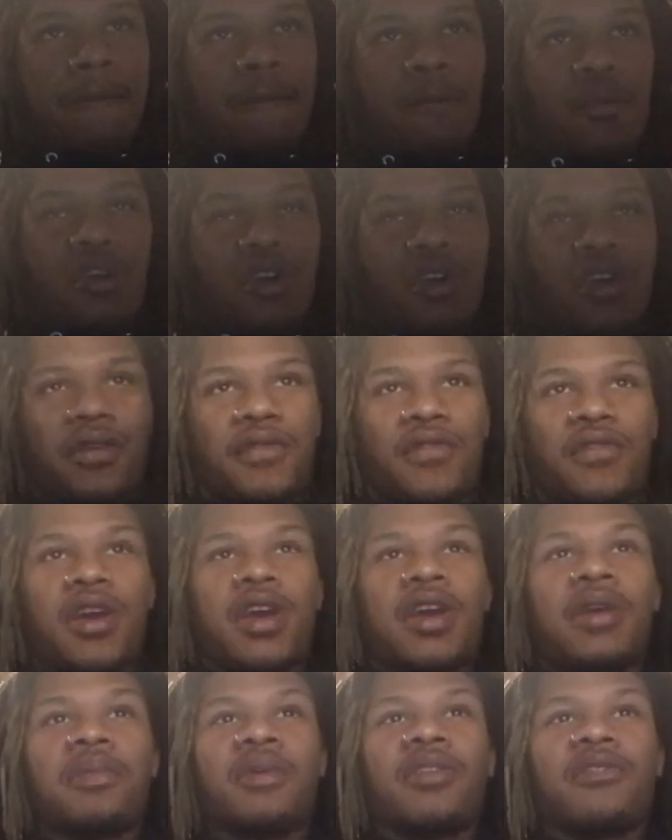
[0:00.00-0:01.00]
Morgan
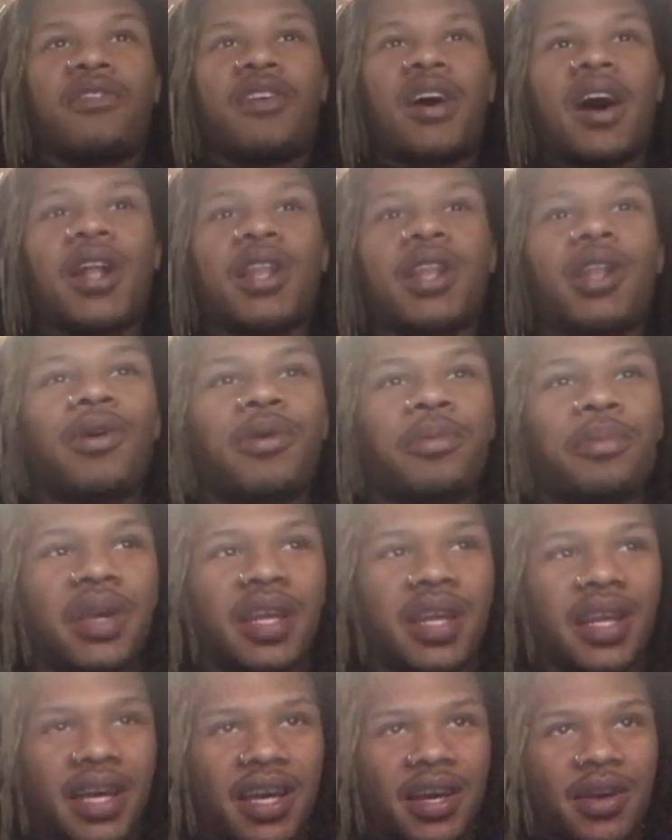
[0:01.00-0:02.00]
Freeman, follow me,
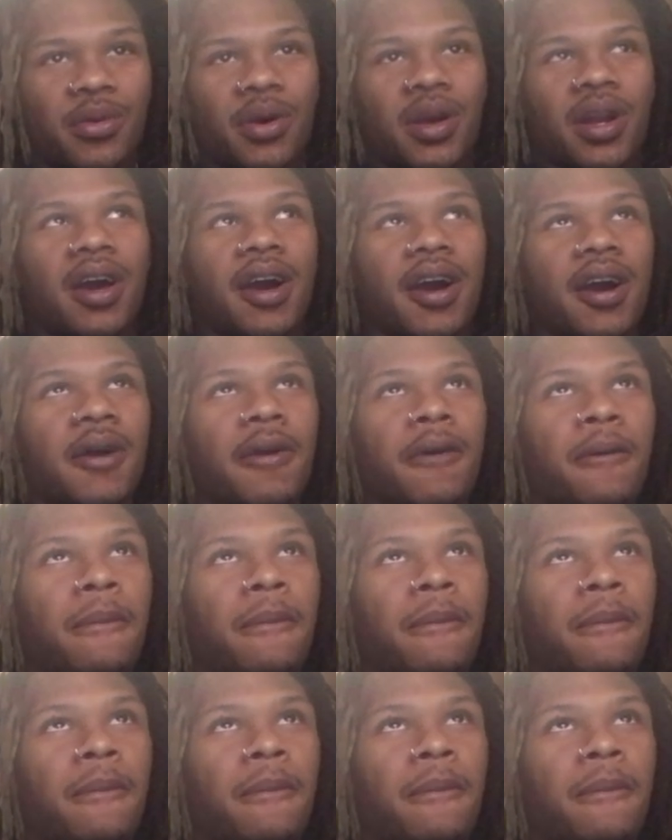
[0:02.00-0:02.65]
okay, nigga. What up?